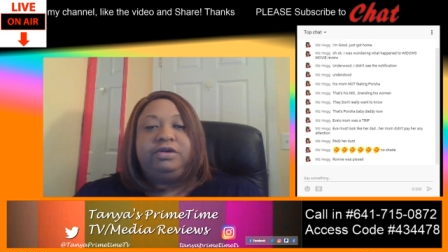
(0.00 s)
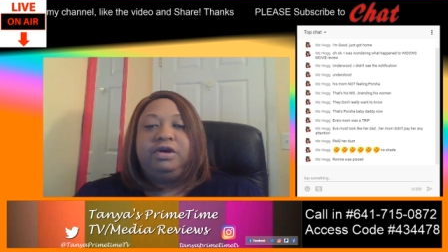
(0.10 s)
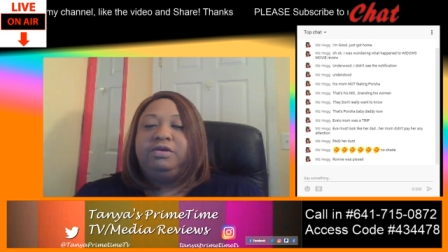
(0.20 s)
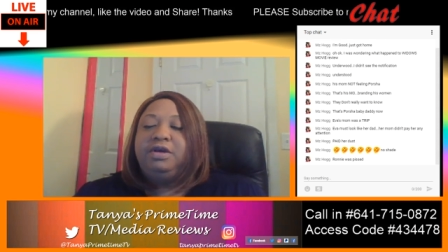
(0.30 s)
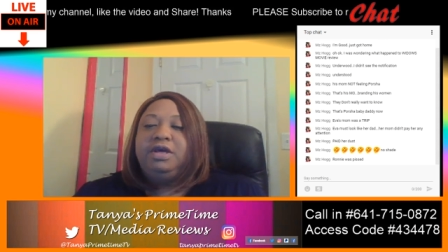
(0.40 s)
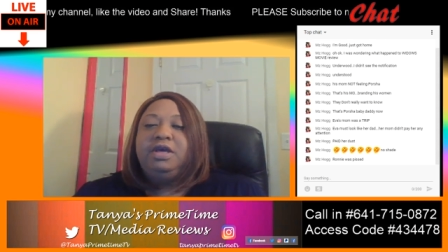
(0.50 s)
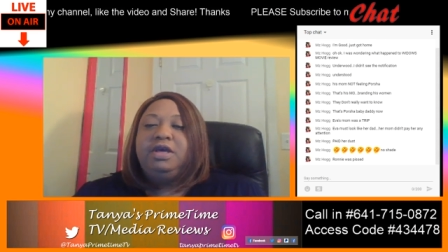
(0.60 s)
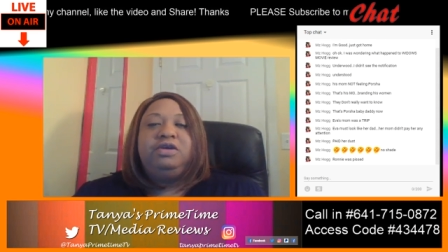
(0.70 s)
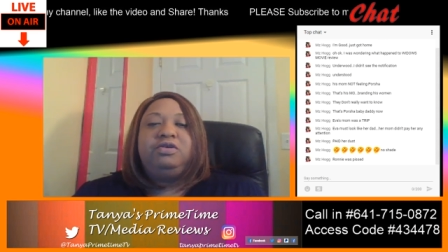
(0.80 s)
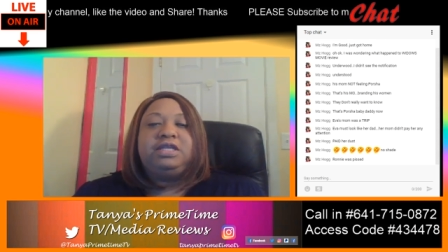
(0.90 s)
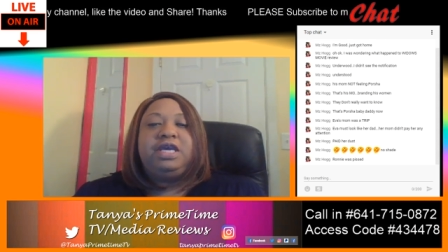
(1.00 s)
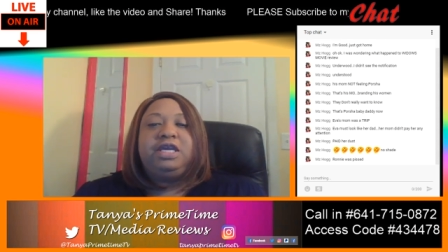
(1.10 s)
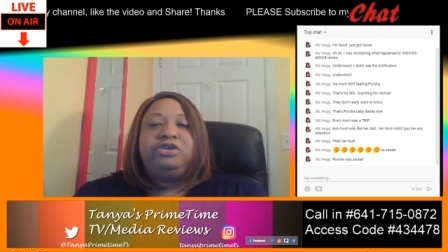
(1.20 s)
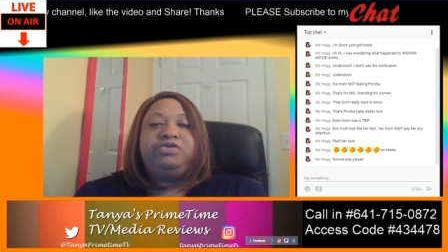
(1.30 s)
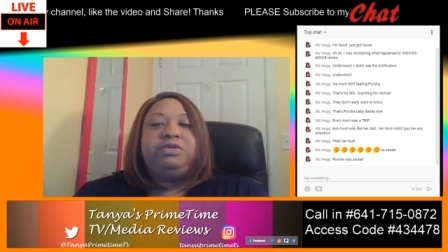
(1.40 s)
you know you gotta take
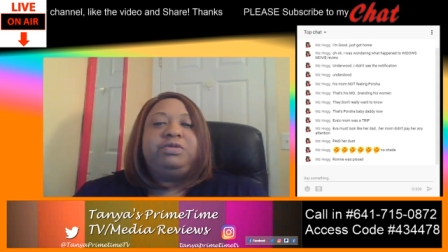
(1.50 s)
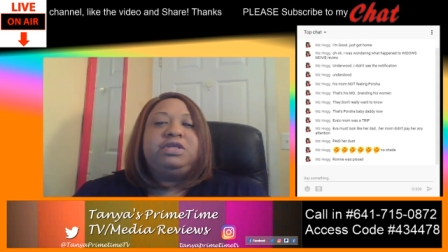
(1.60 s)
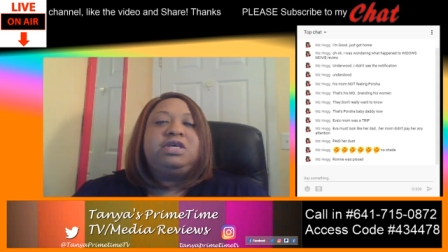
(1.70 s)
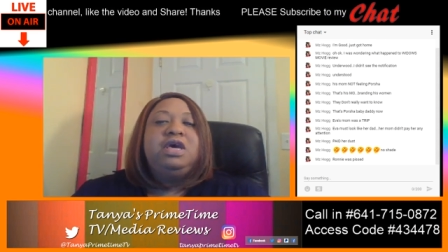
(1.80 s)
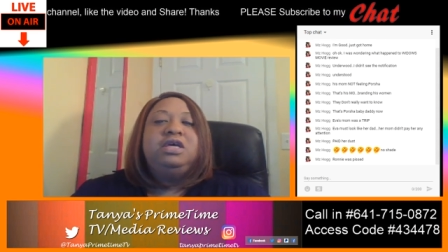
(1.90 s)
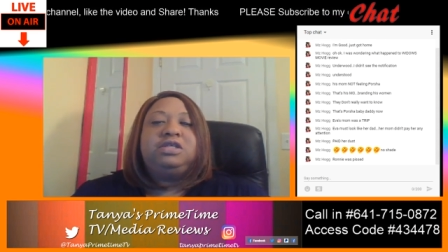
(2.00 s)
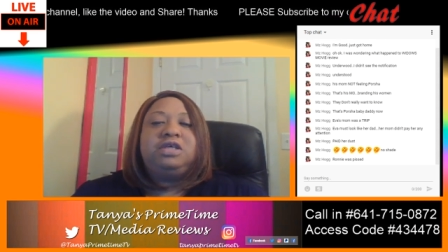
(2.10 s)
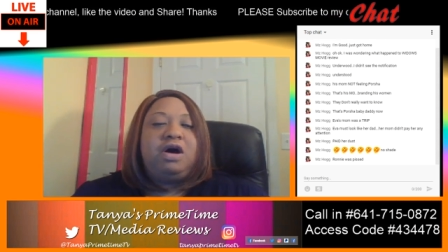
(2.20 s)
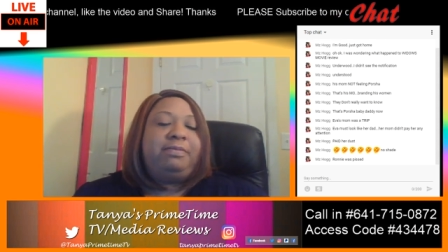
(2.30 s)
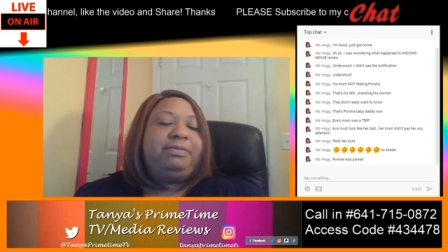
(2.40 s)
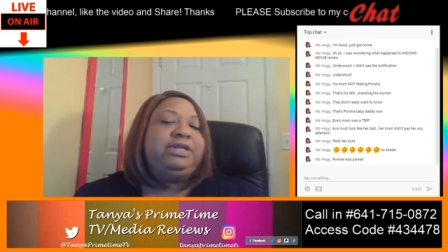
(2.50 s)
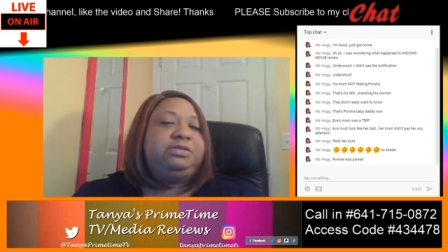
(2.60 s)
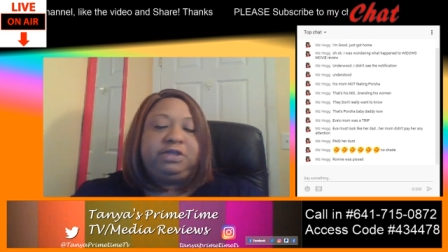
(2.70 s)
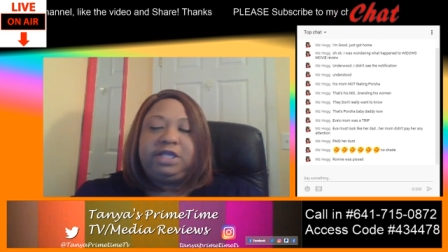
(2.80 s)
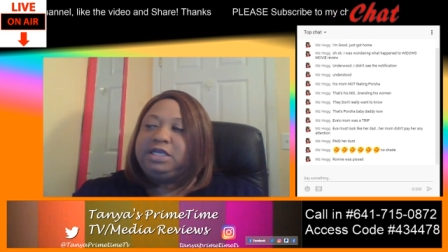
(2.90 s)
any treatments. So I'm gonna just
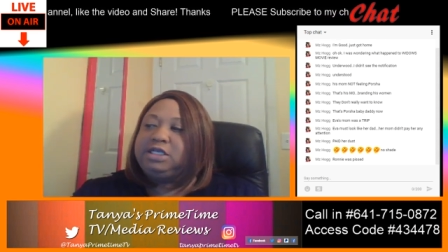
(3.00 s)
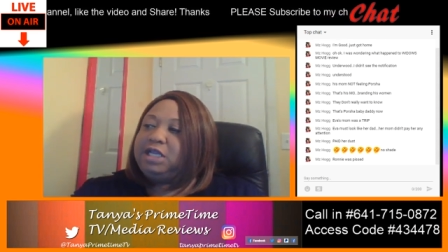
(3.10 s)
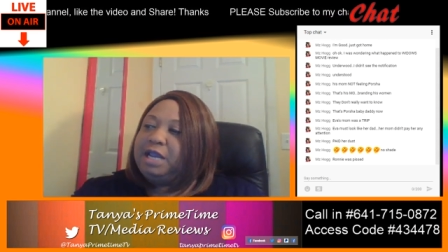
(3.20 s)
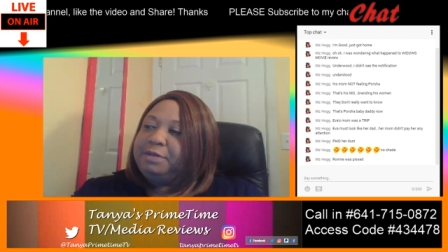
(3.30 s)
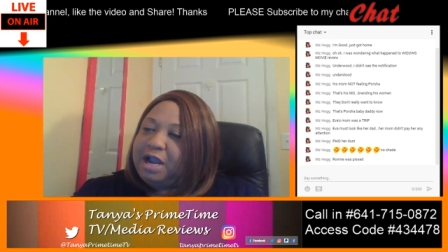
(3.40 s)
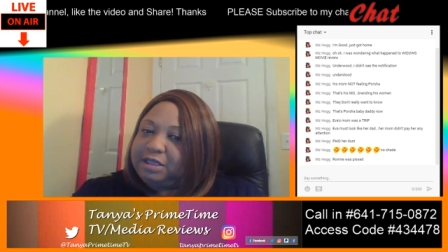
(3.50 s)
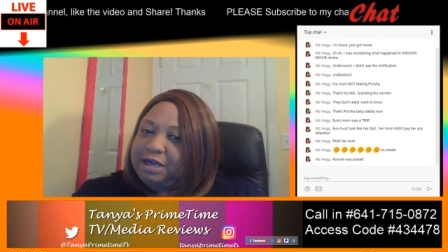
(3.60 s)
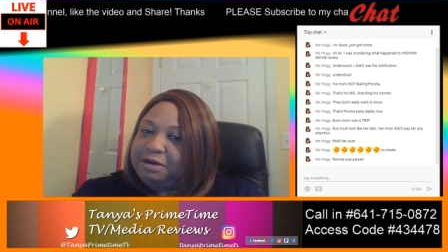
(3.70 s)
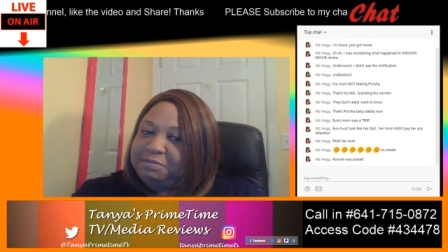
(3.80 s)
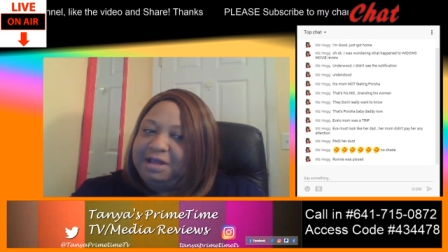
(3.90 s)
put that disclaimer out there.